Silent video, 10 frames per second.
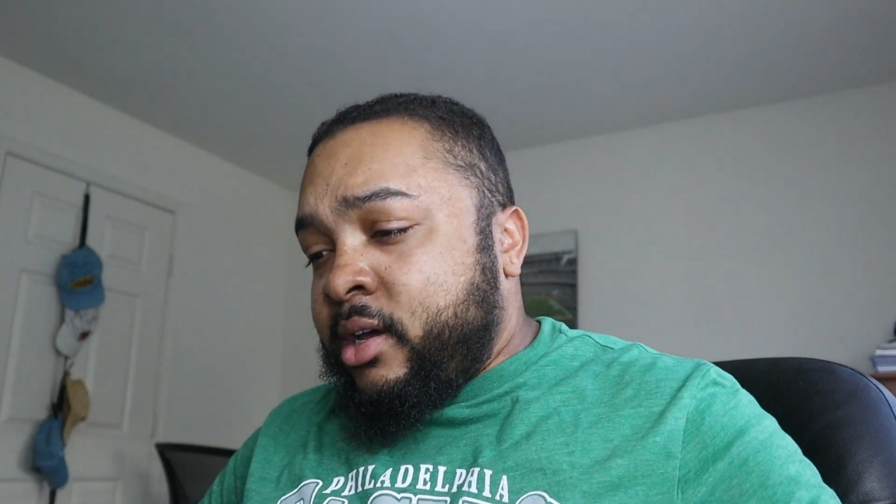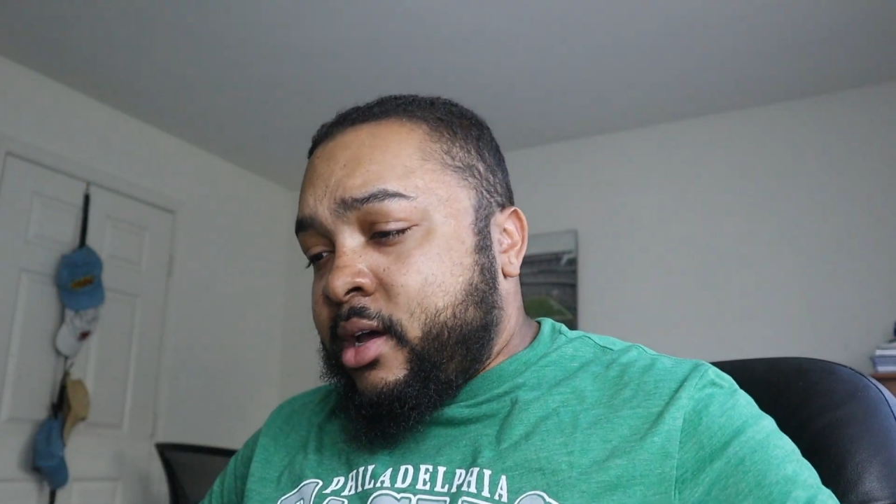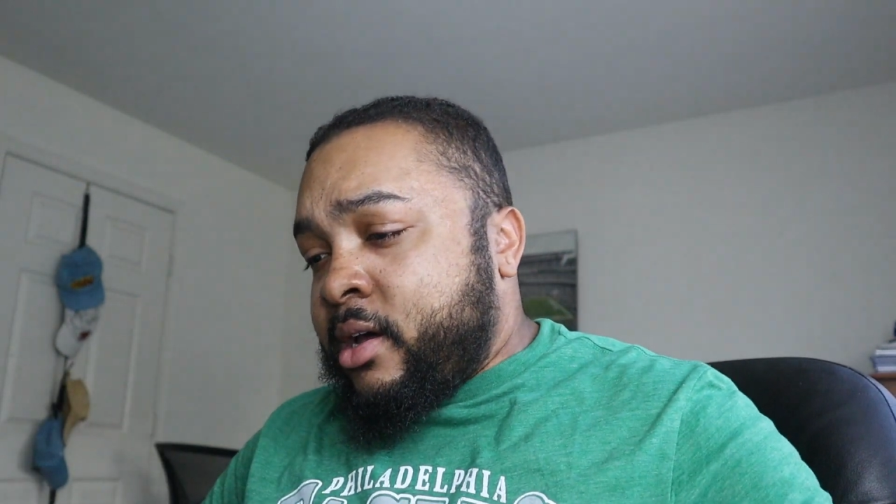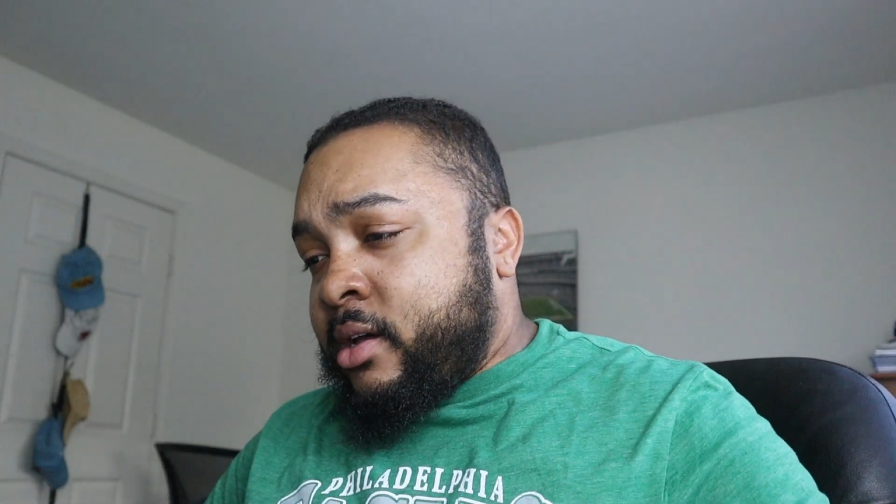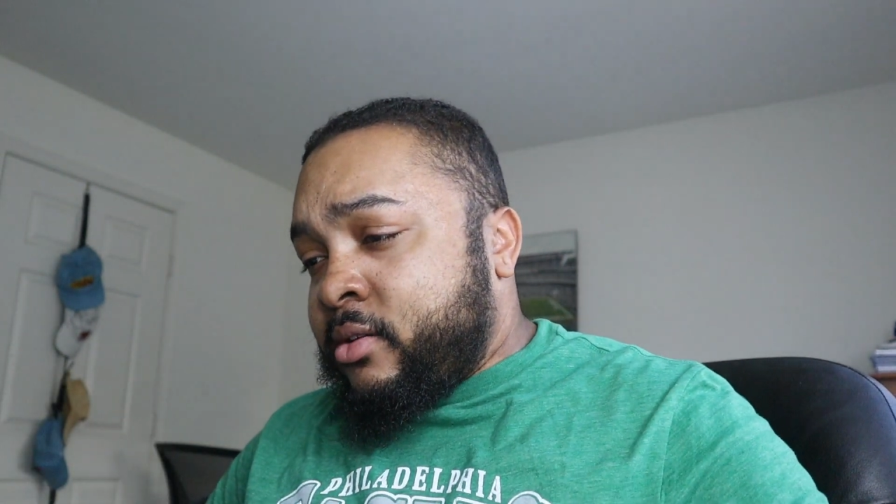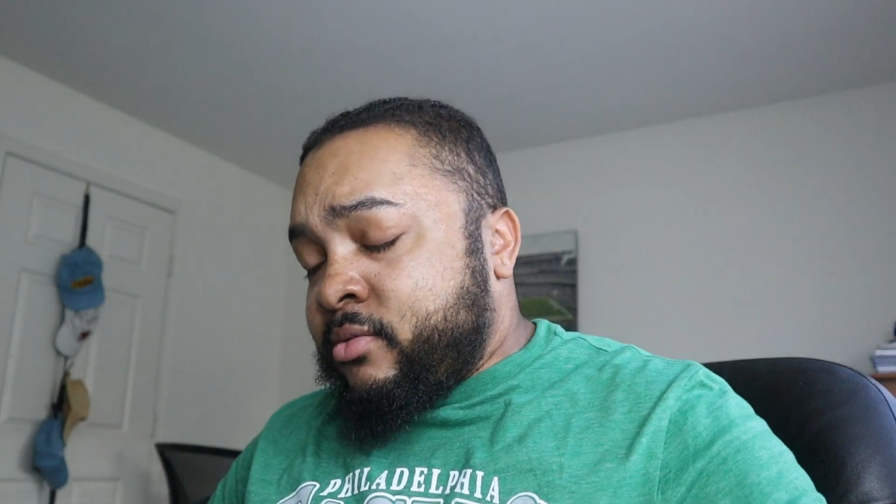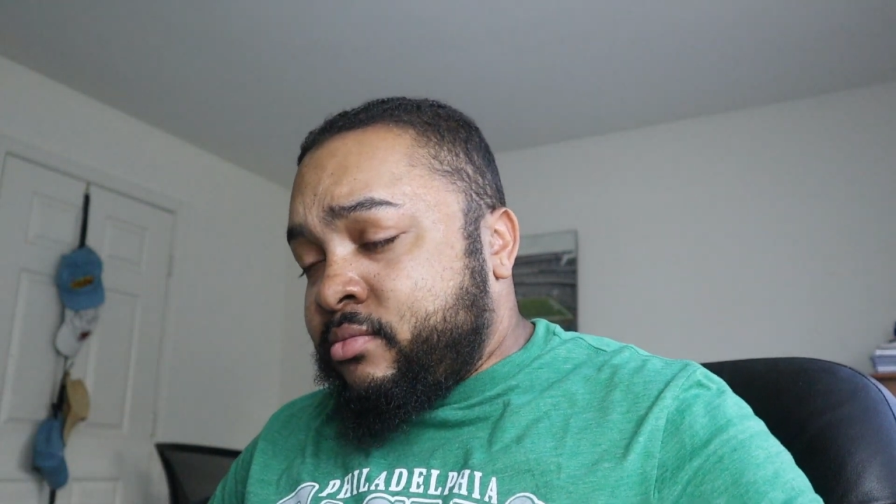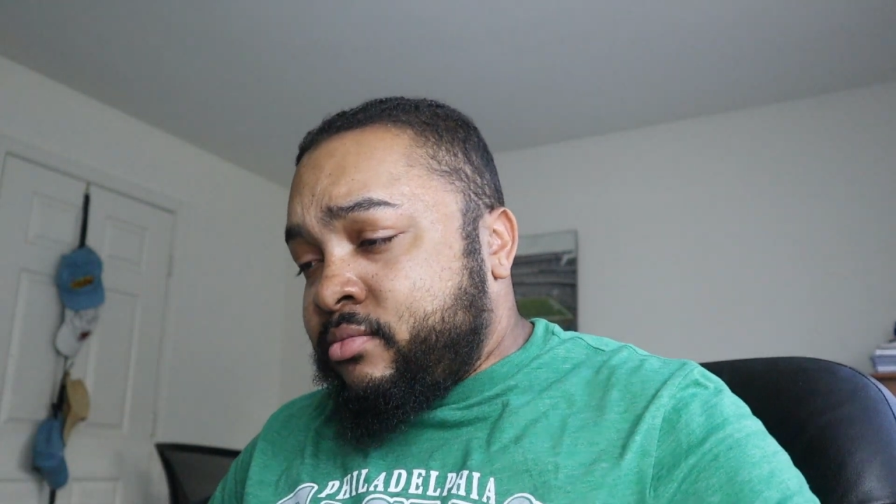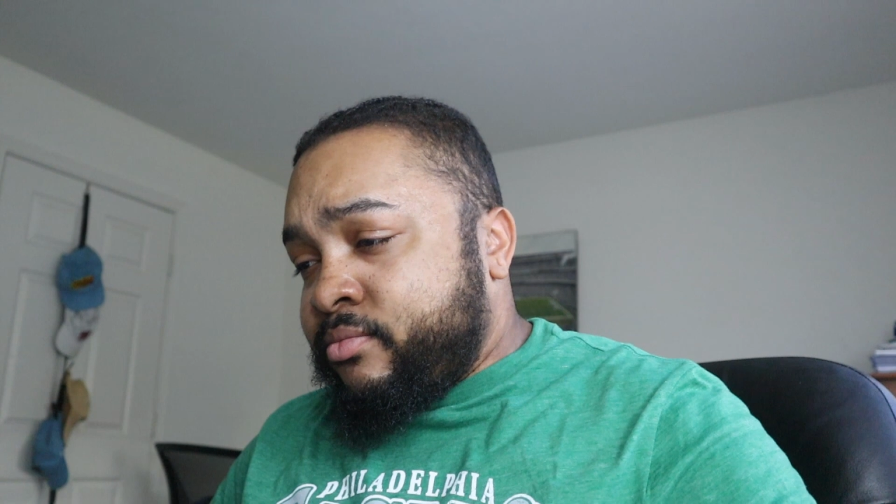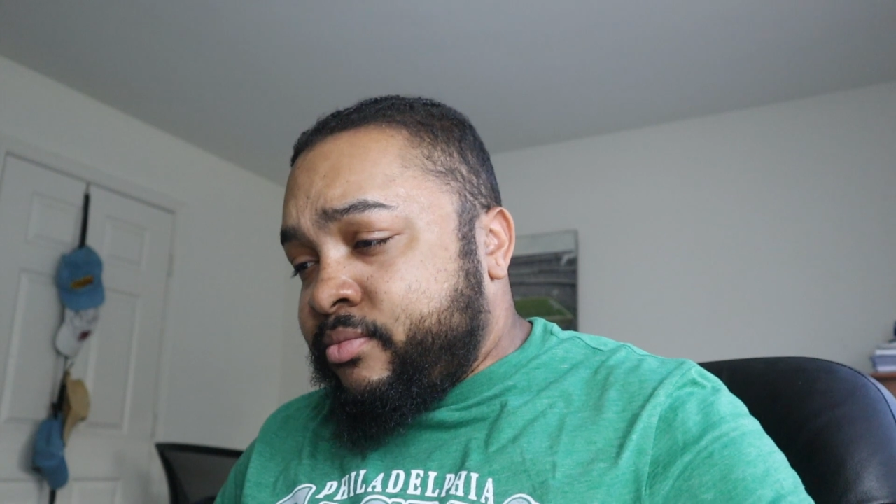
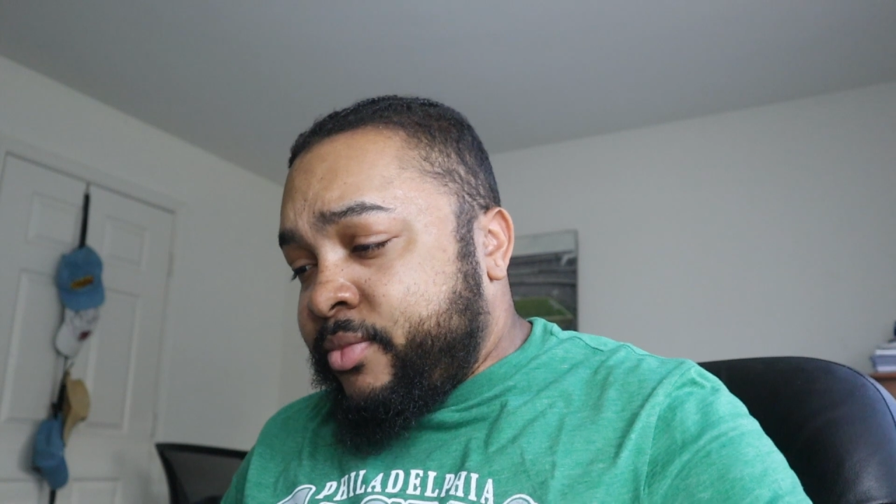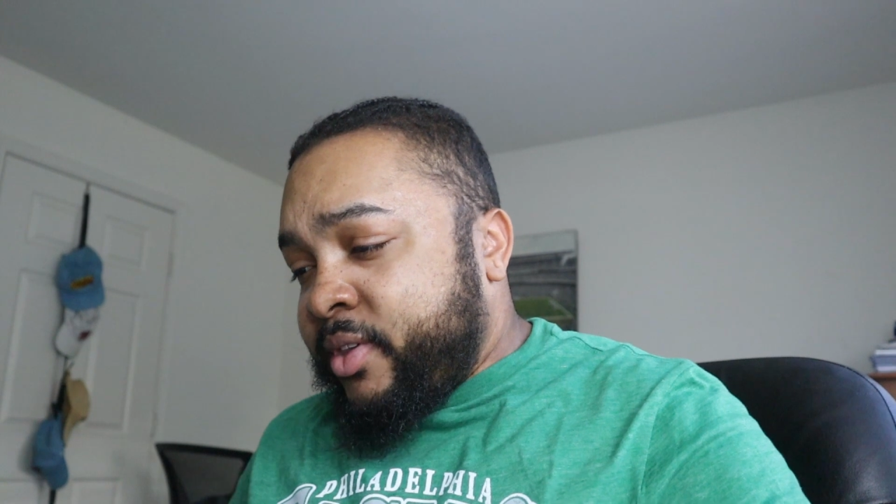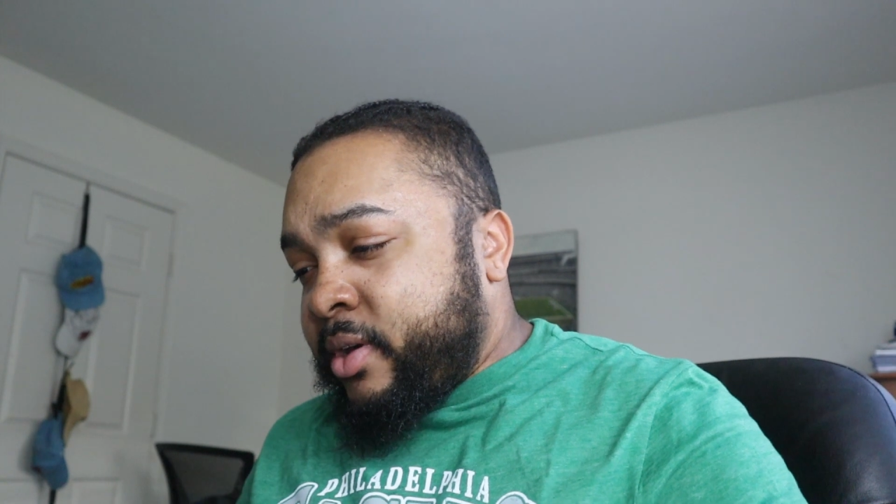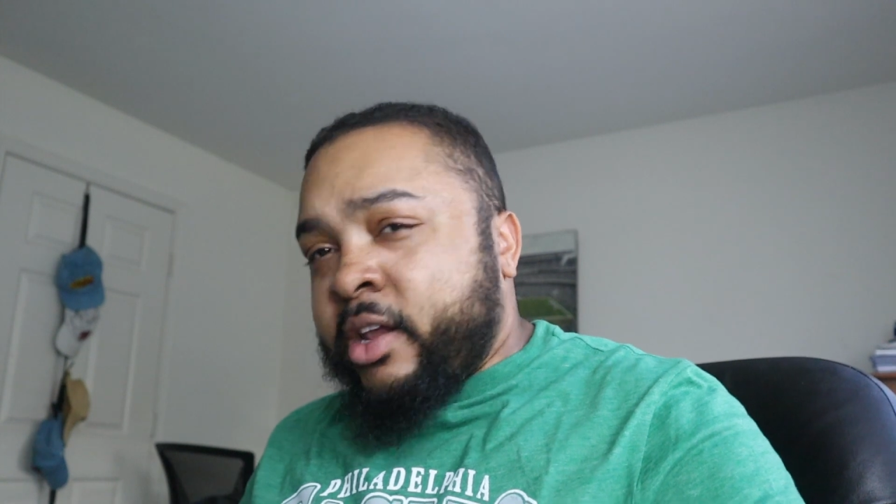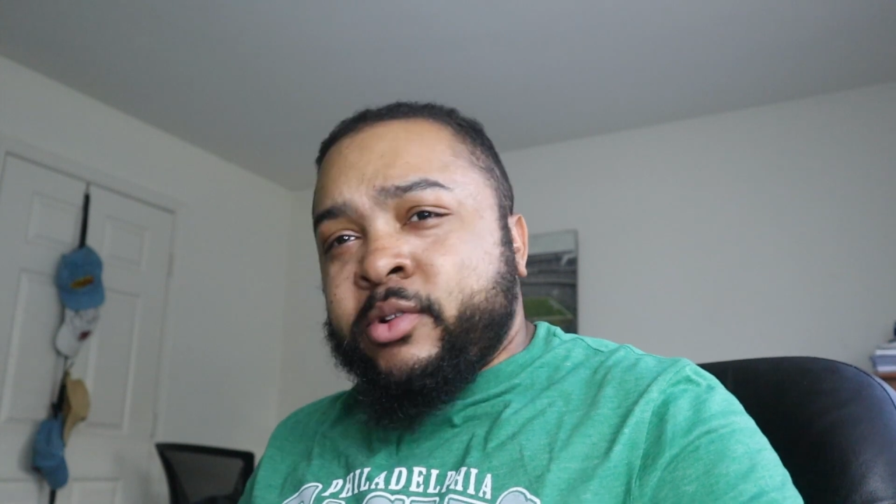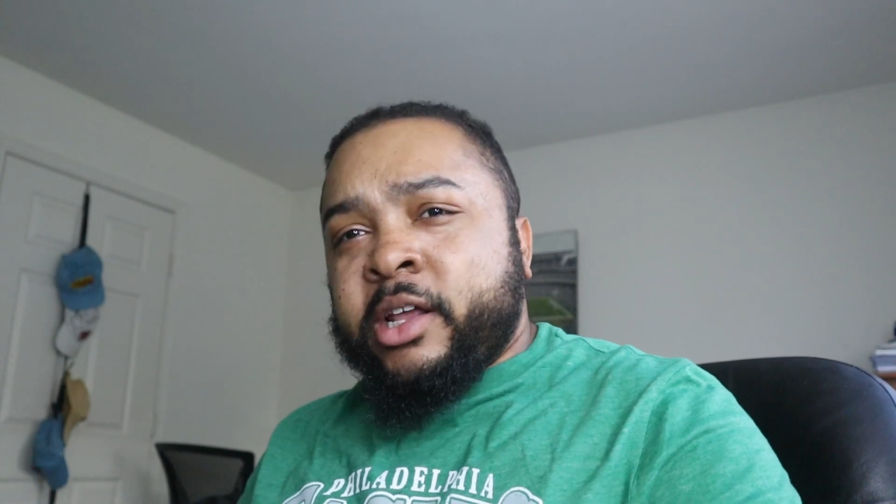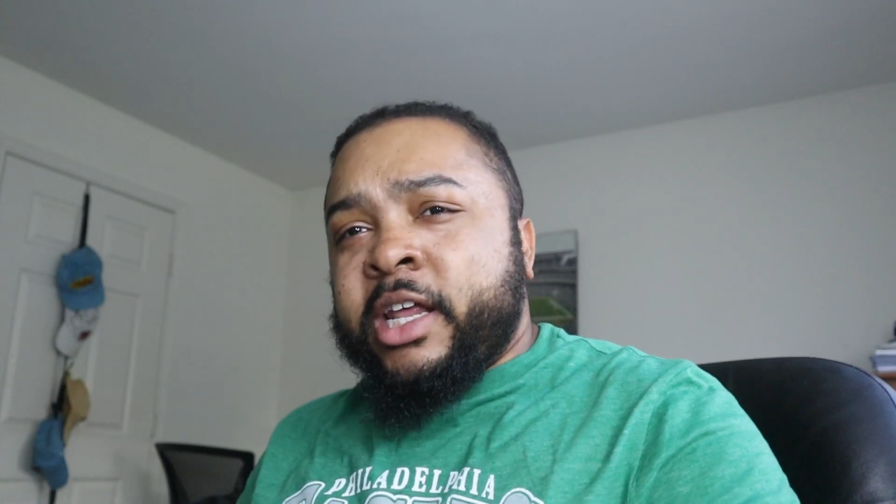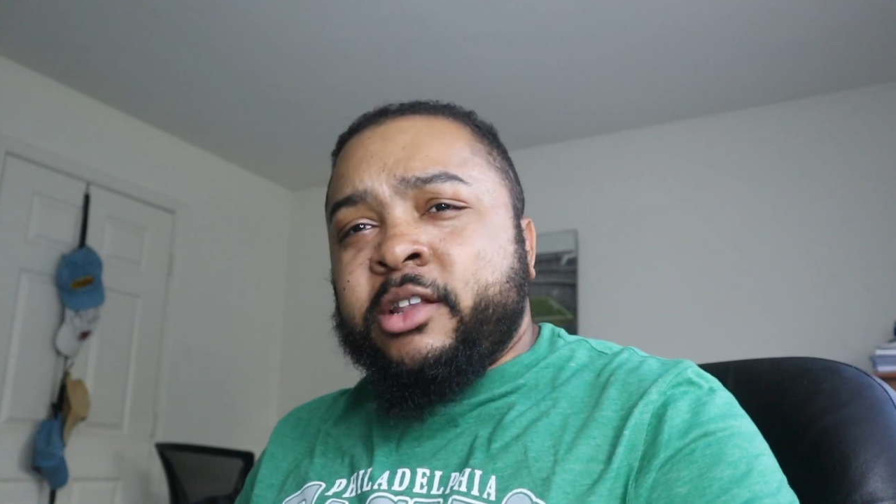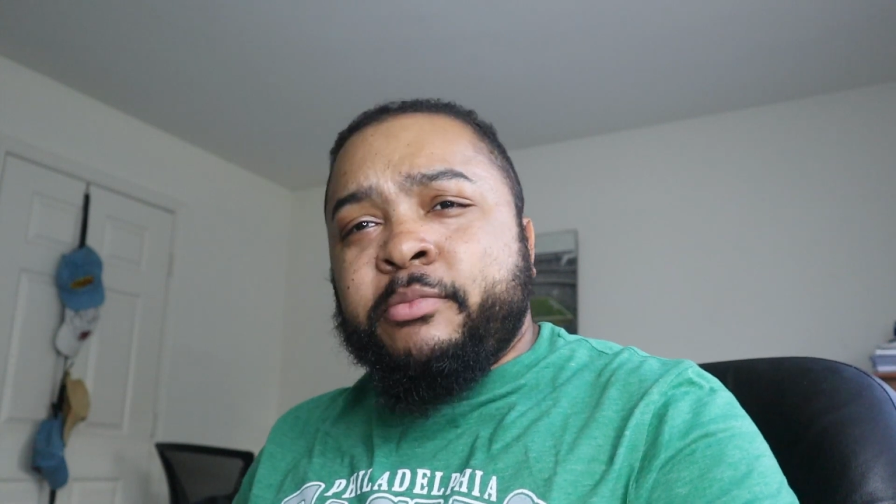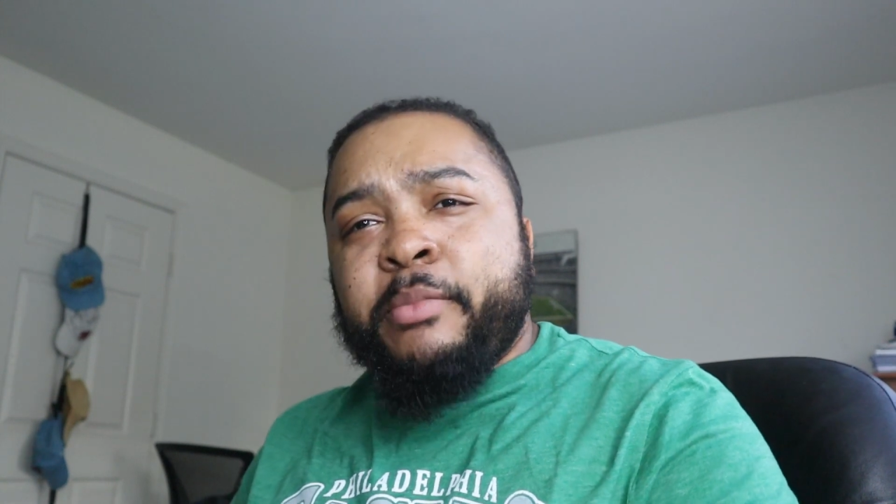I think it was
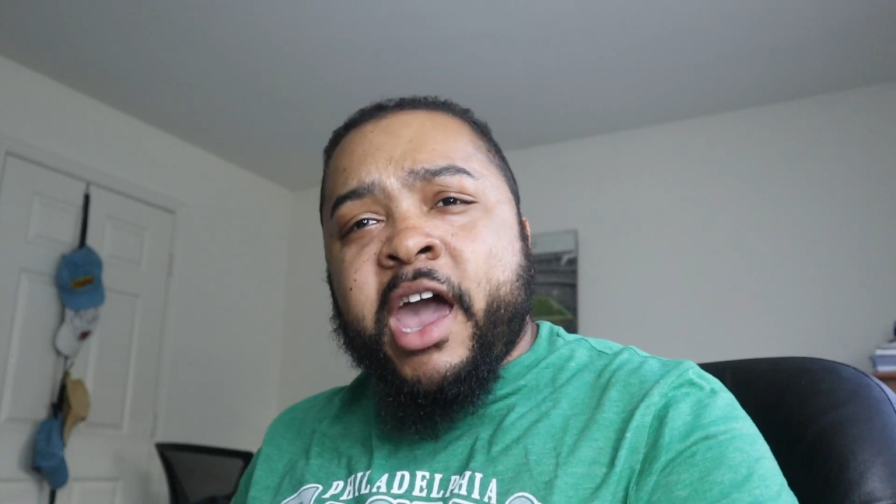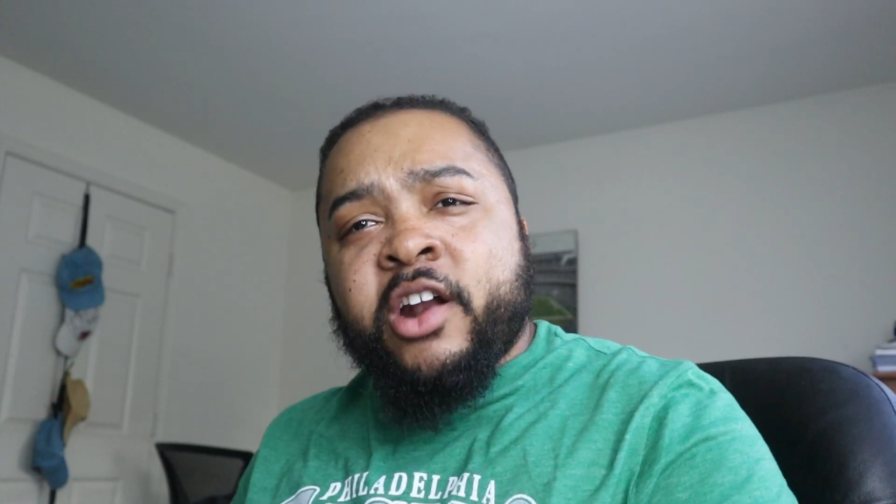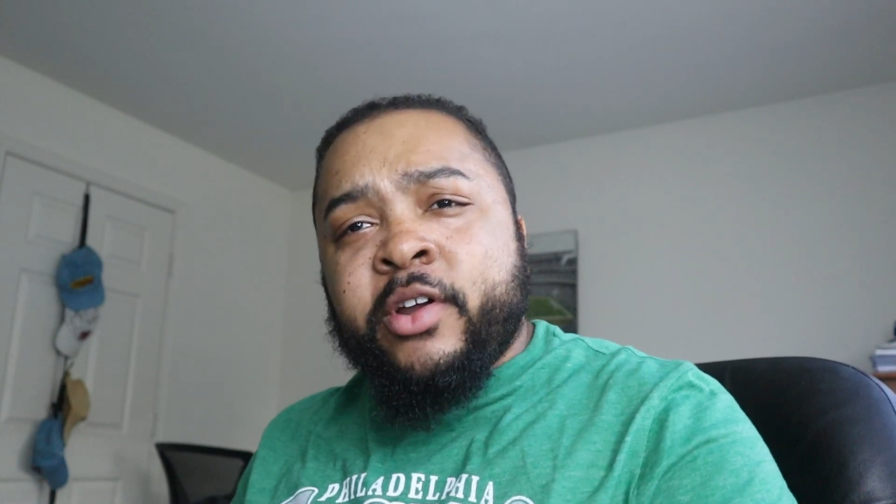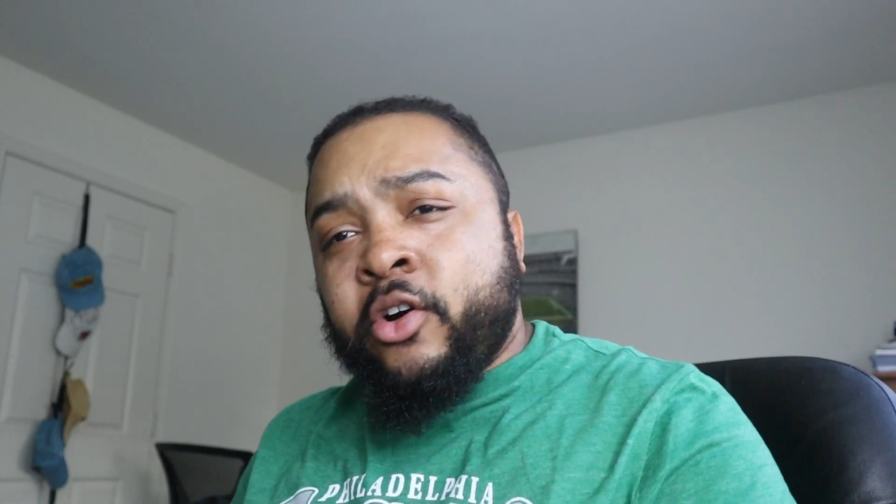like the battery,